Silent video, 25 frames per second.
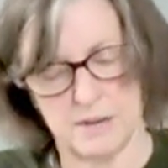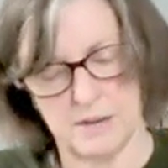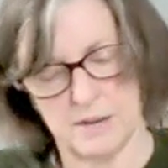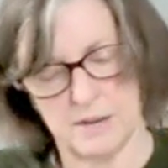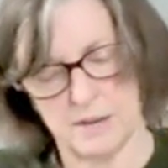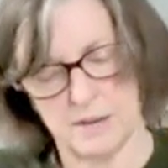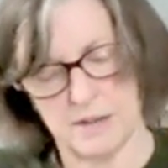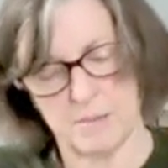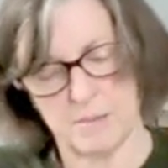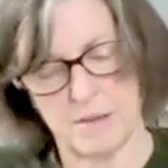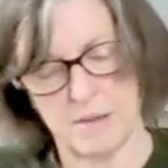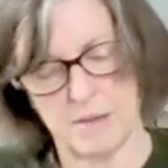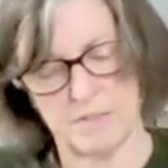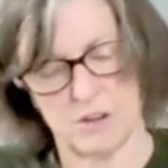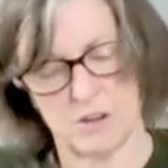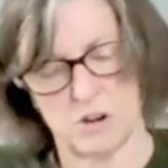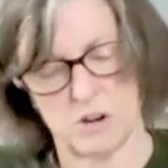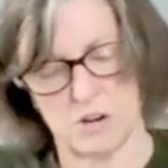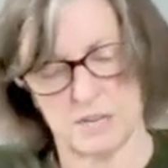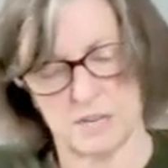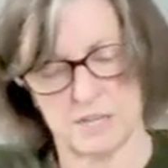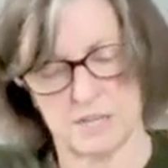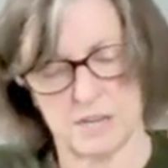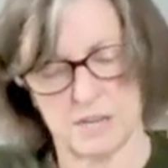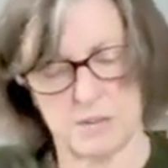I'm having a
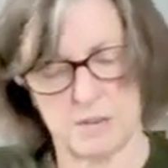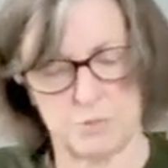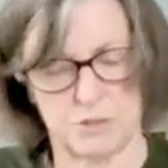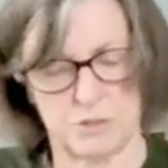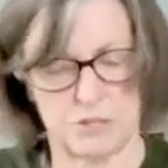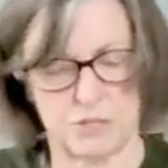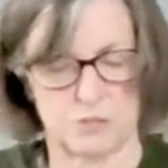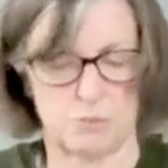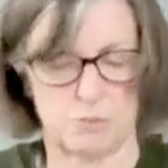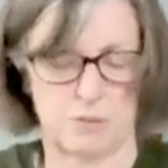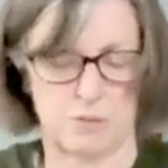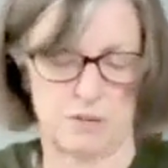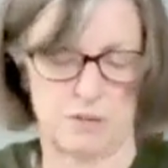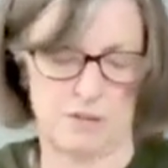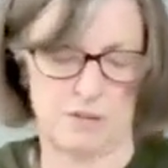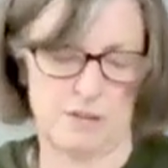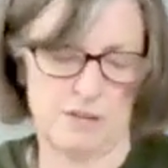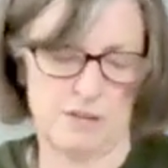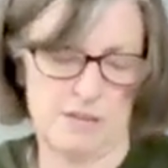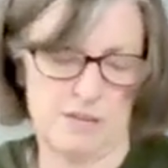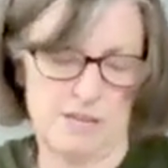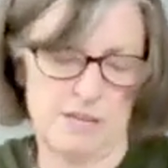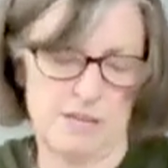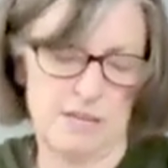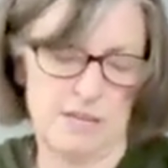hard time with this one.
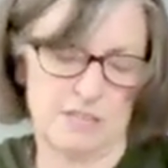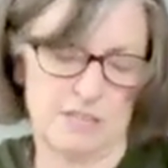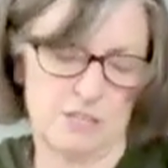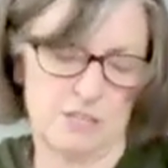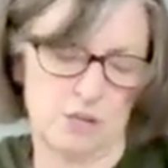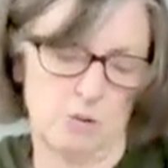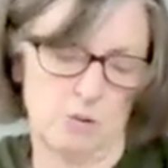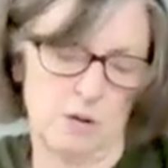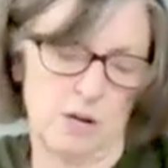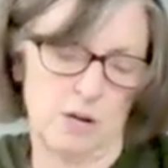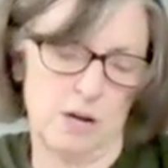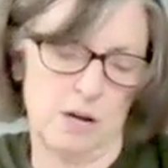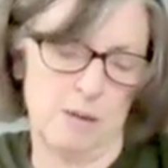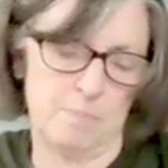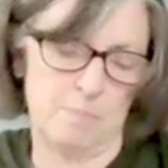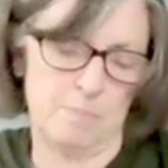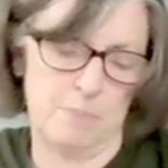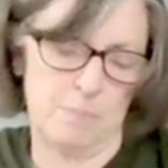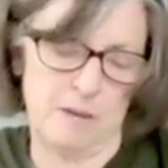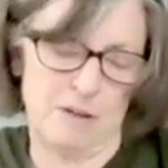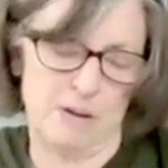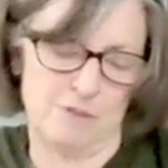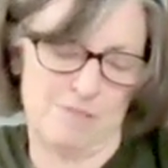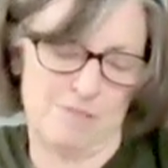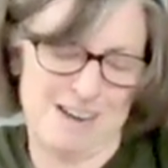Let's go up
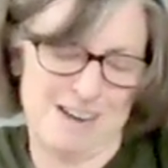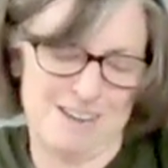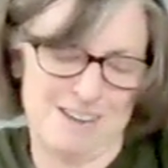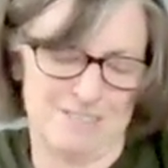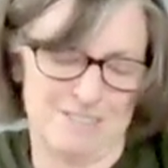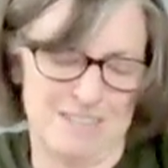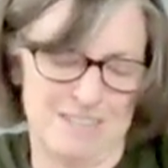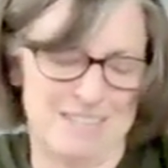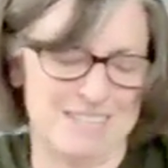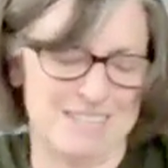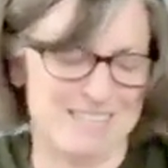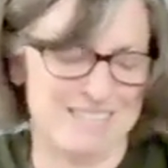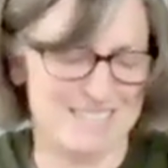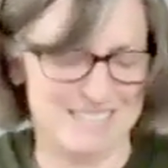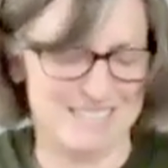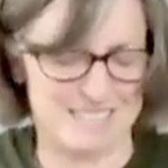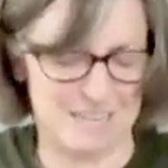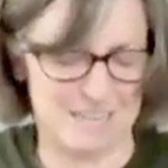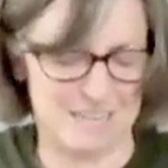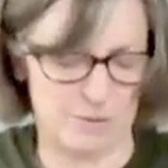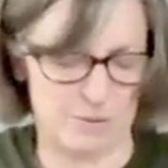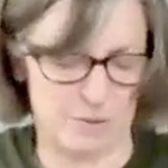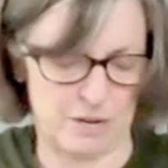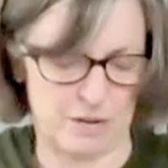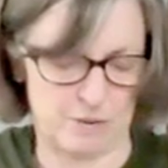and around it.
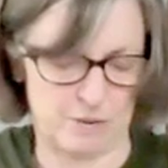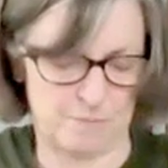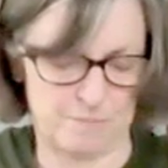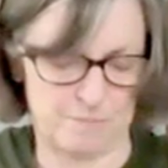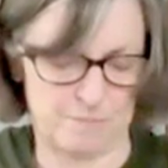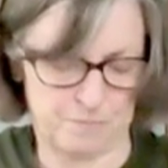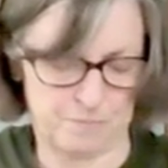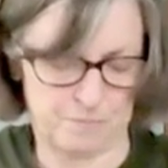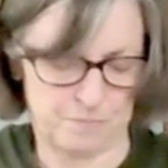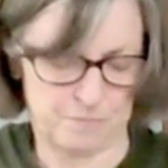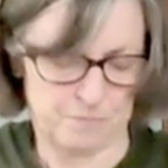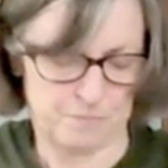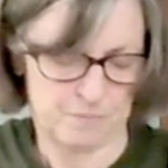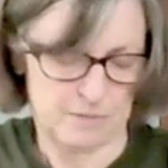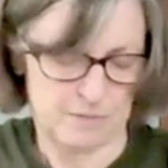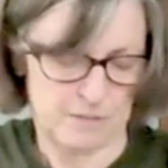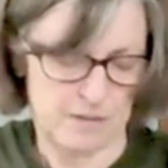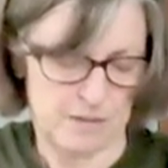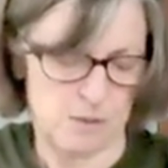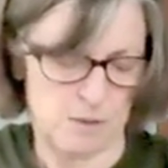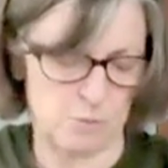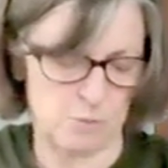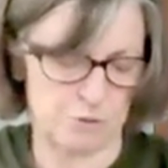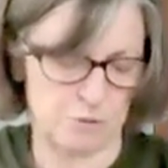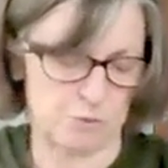There we go.
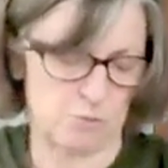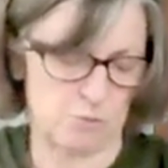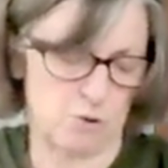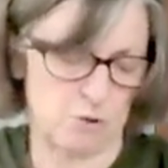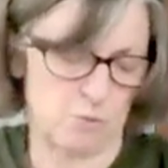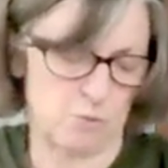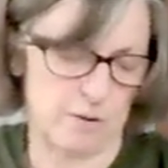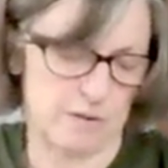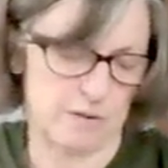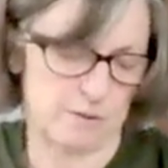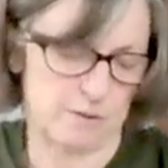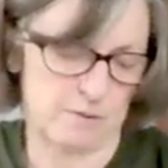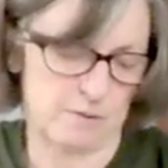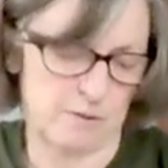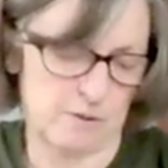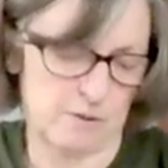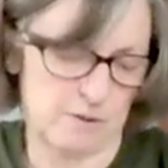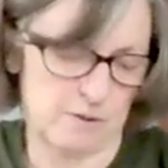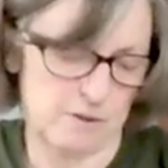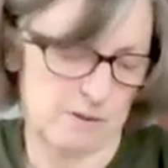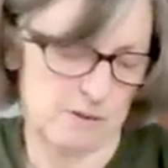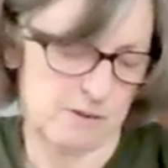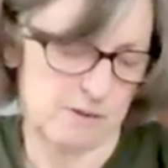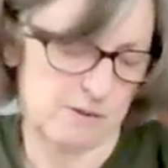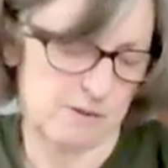I went the wrong
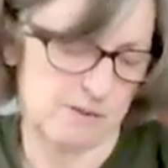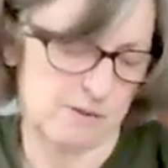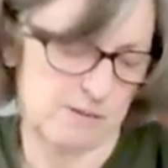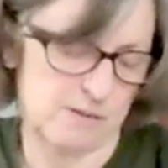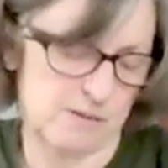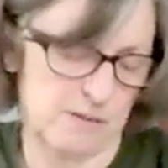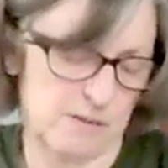way.